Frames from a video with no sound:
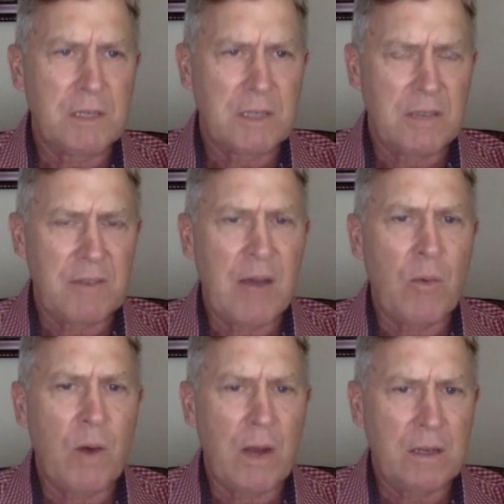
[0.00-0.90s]
have not
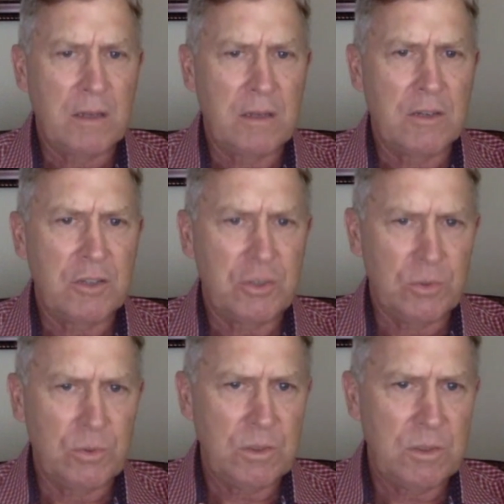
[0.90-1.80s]
walked in their
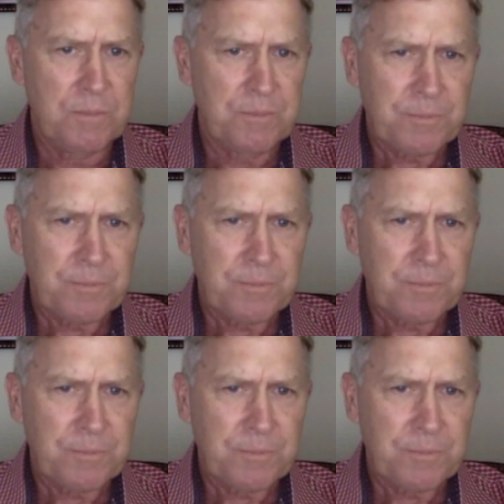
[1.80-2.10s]
shoes